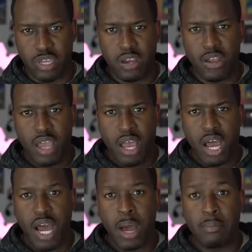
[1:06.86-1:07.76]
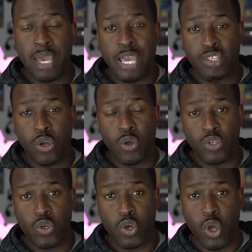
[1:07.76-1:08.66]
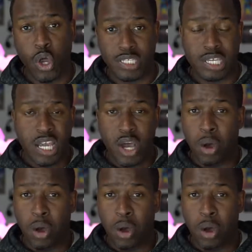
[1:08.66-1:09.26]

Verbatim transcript: there. Um, it's also got